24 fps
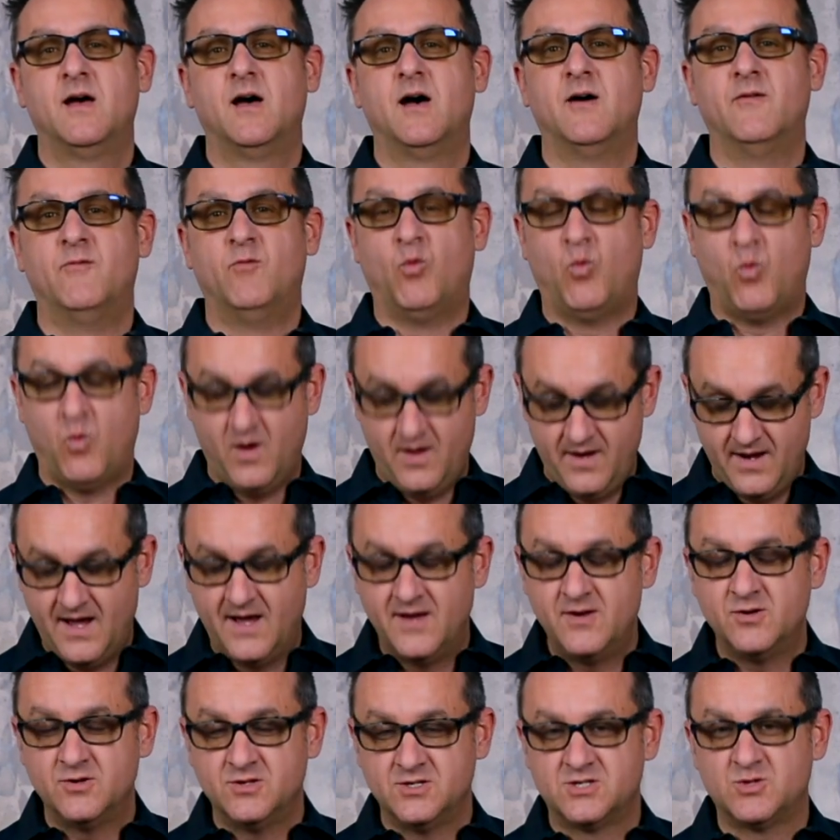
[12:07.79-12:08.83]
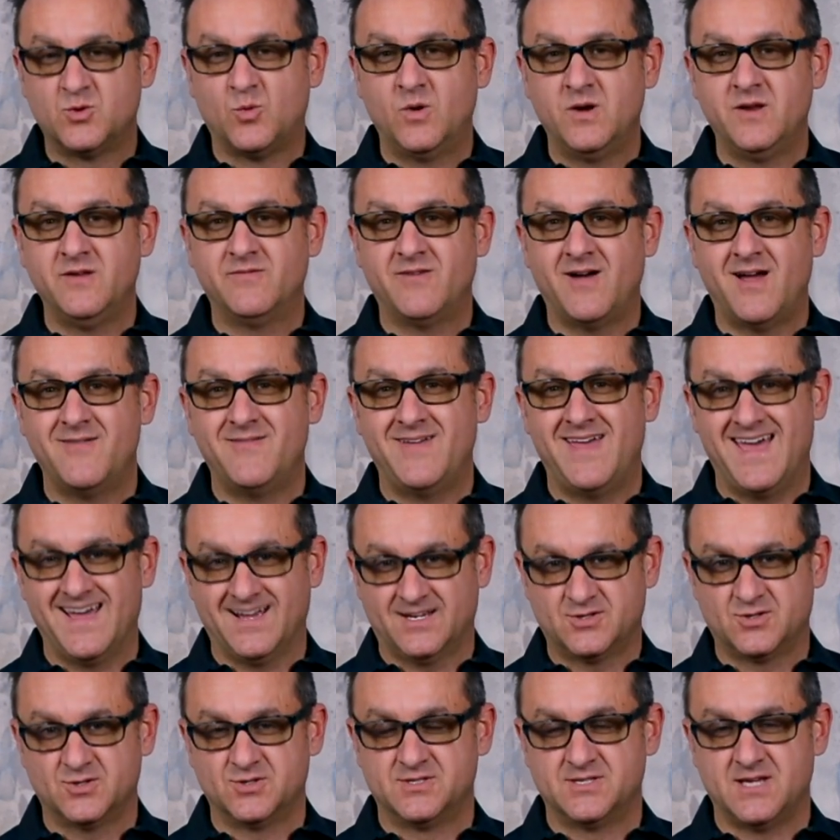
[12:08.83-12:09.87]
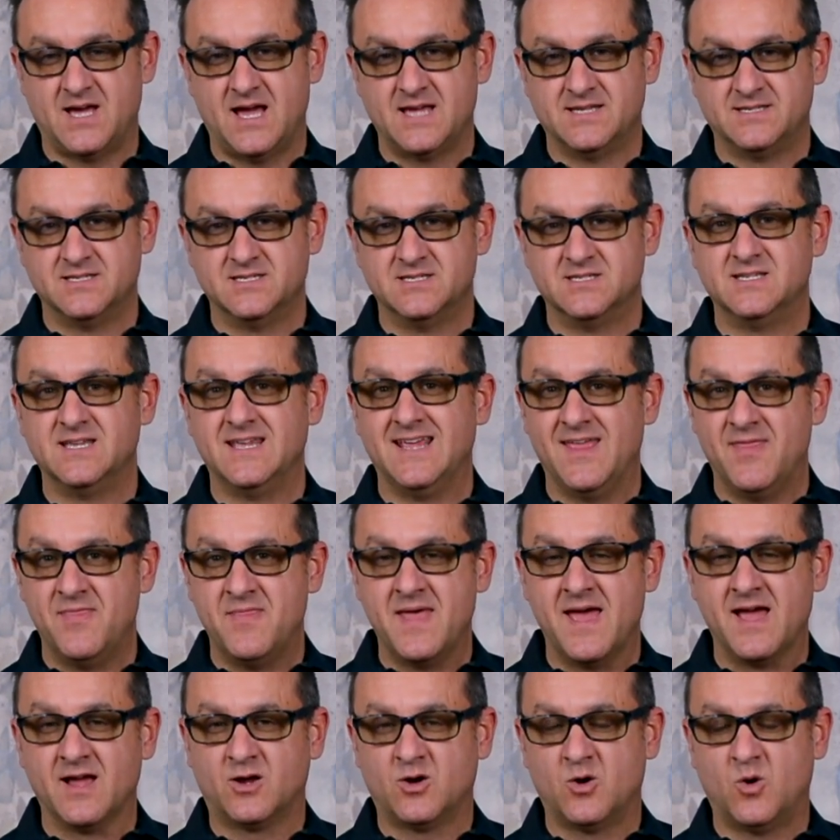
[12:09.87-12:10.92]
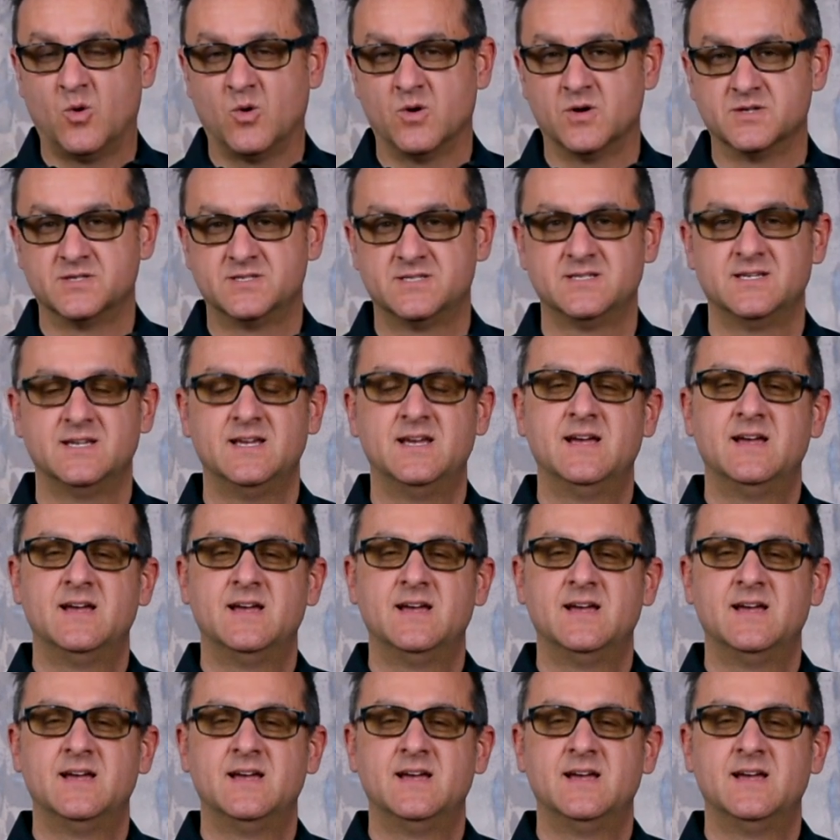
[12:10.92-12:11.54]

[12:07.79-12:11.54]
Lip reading: of 125 exercises in that course.